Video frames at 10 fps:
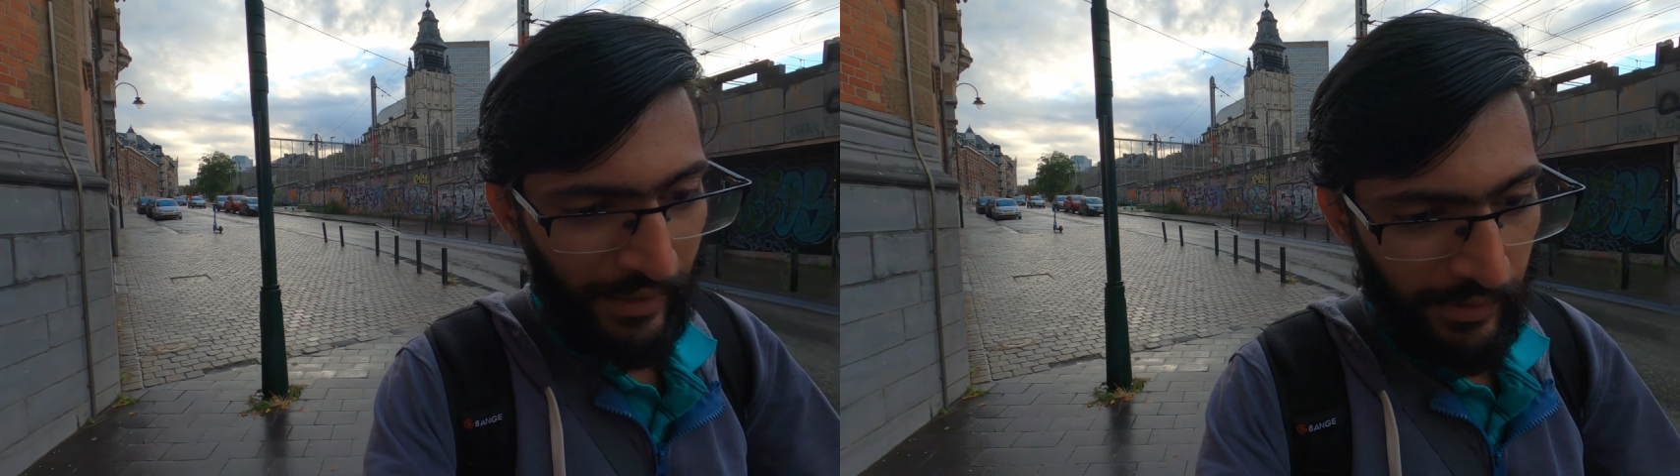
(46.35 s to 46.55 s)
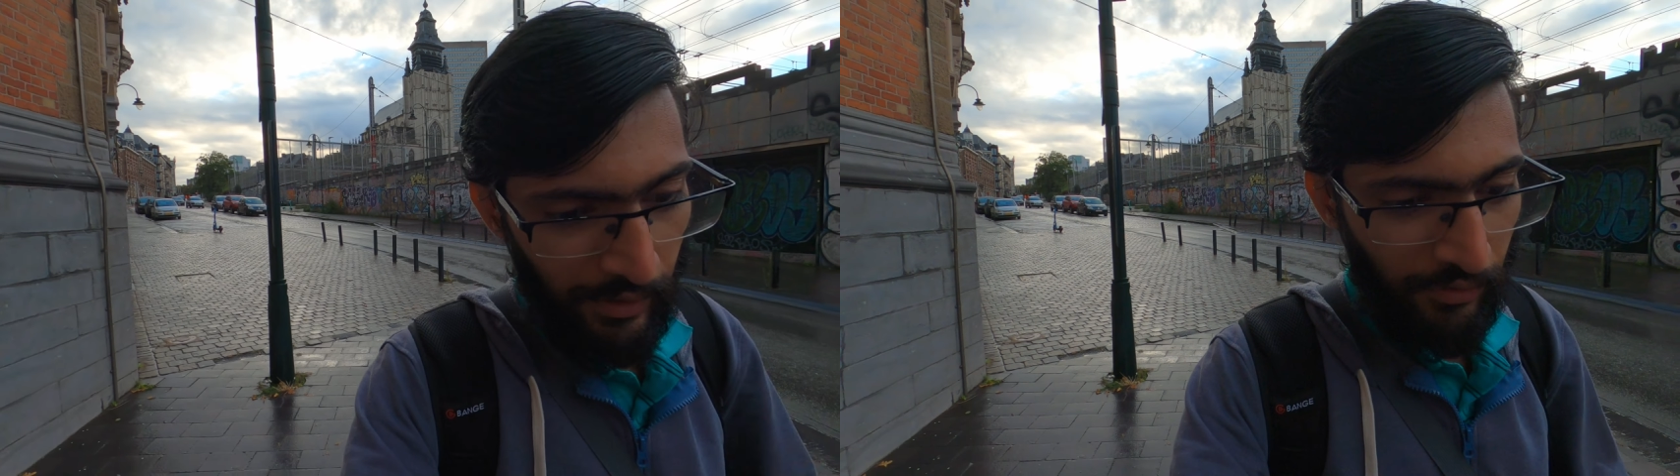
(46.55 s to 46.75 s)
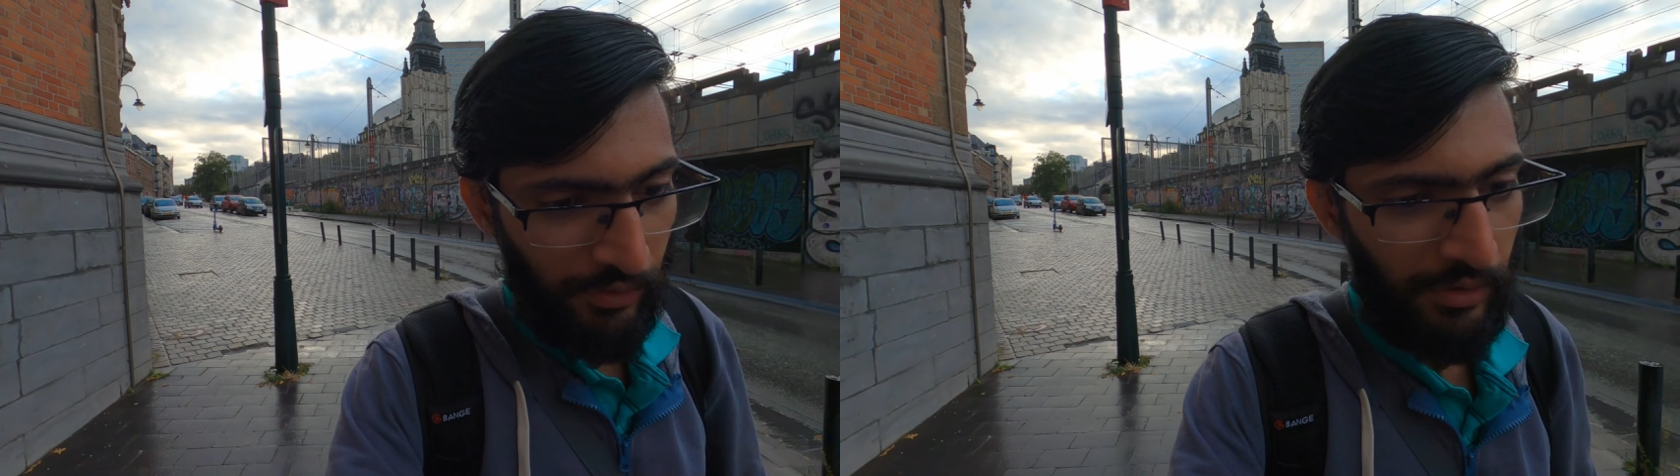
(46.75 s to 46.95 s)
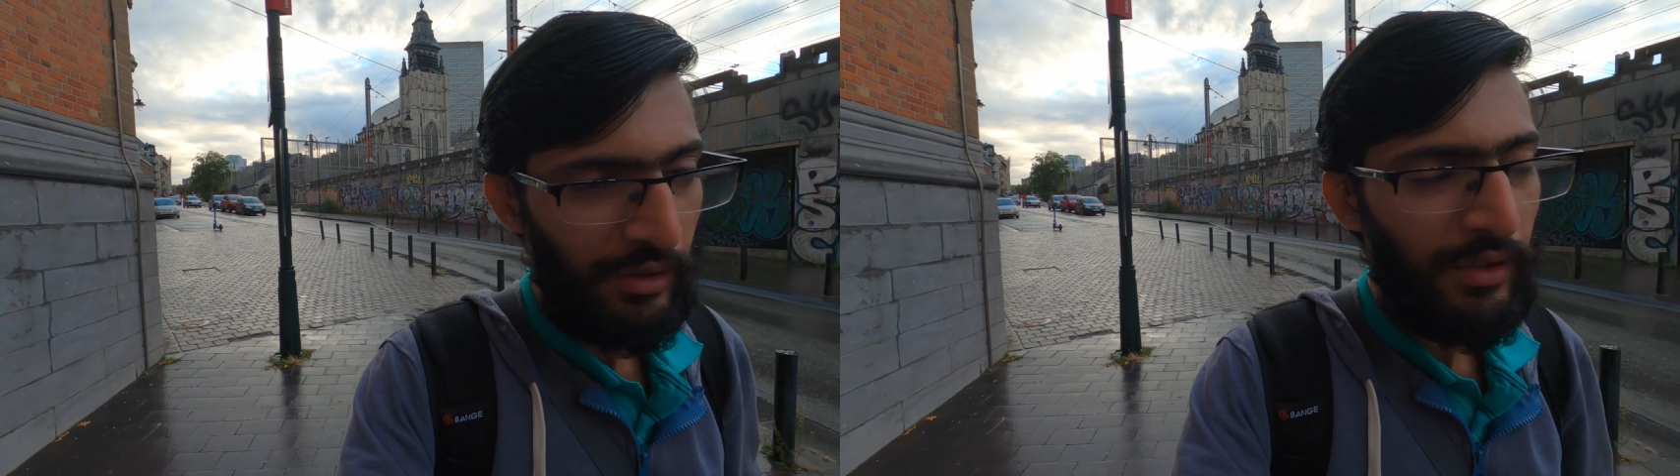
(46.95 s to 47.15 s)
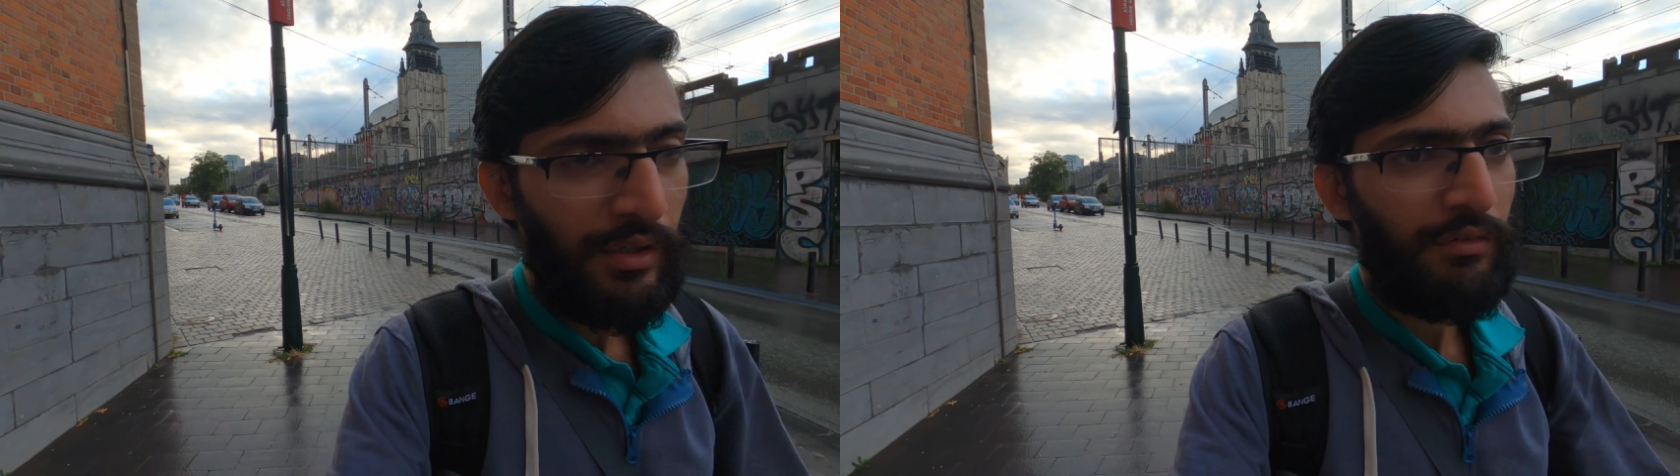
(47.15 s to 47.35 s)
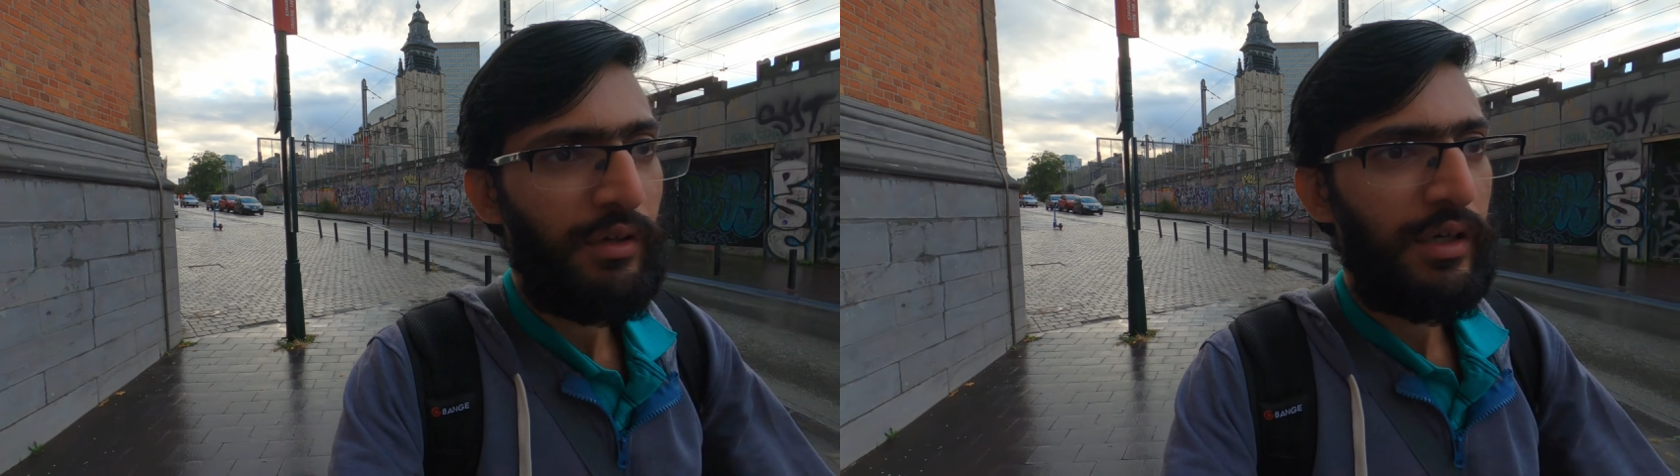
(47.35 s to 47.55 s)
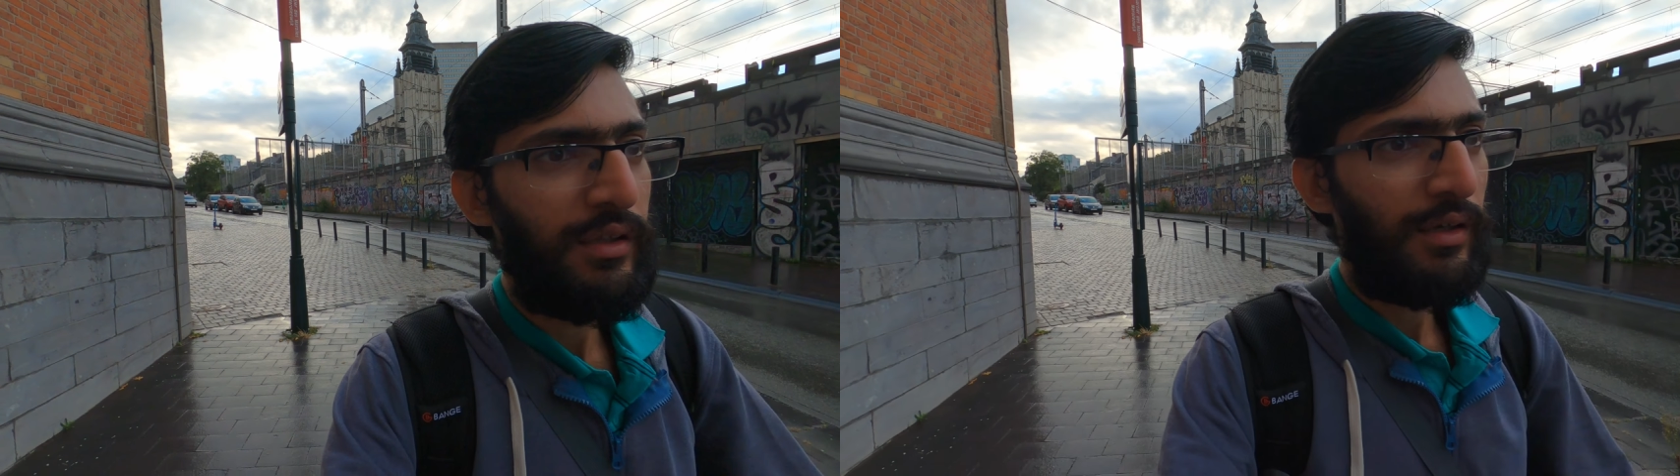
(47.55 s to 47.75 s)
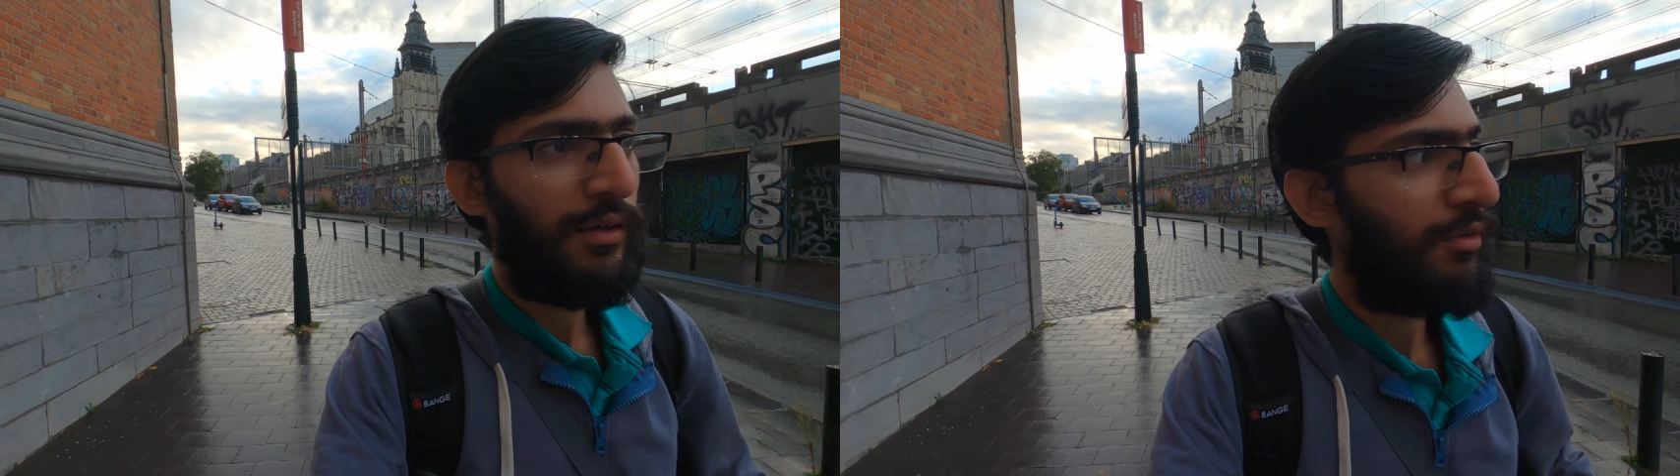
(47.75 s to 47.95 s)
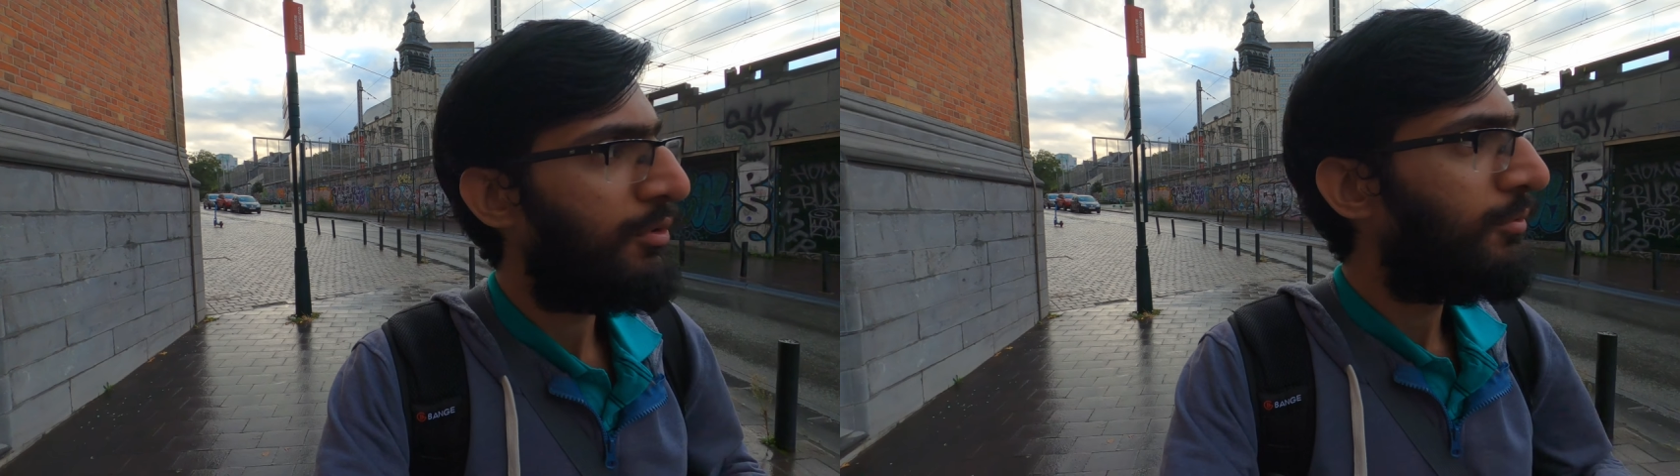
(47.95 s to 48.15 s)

areas where the